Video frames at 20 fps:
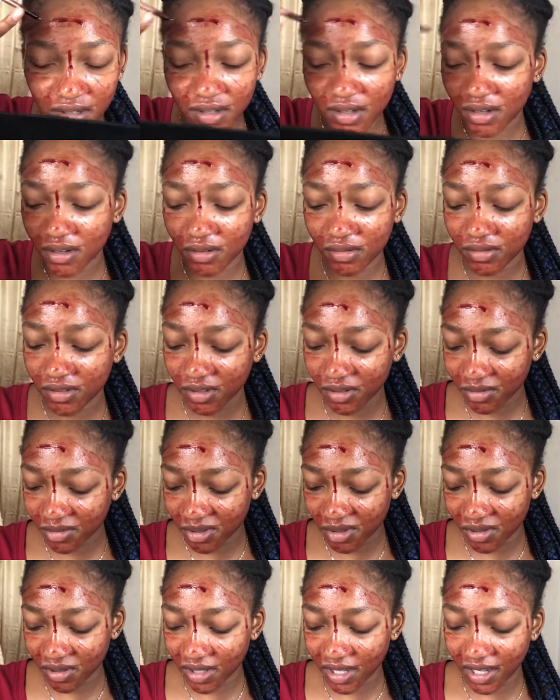No, don't
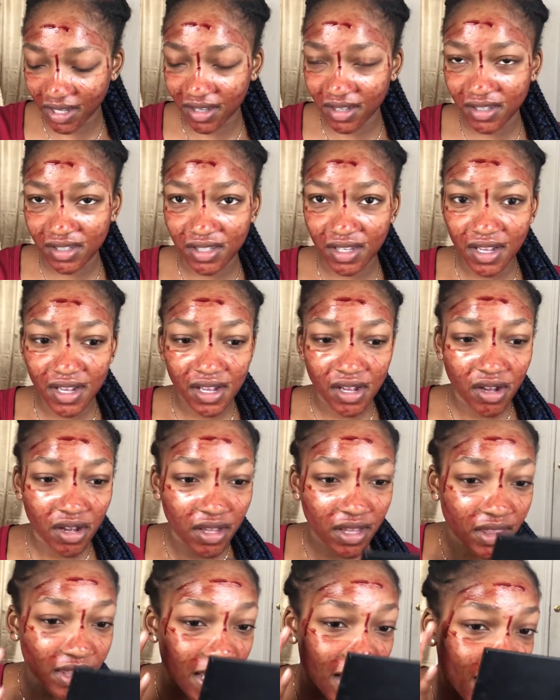do that, because
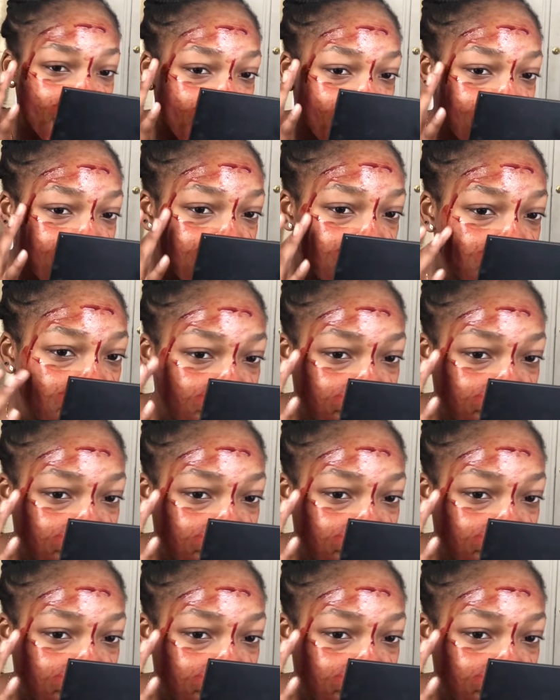that area